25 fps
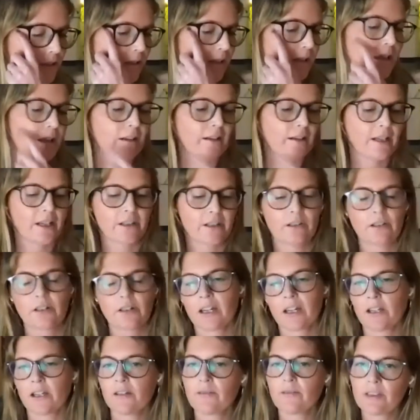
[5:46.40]
a trial
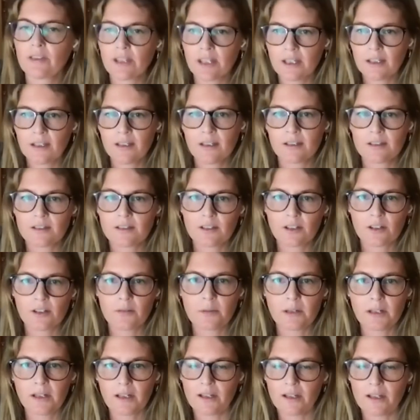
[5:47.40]
and error kind of thing. It's
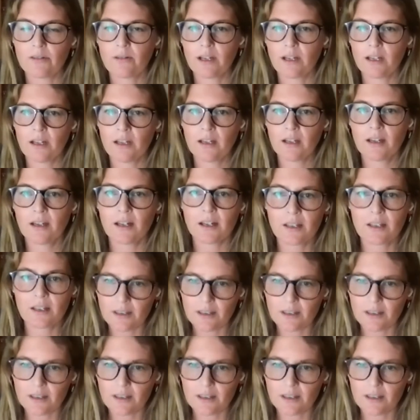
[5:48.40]
all about iterating.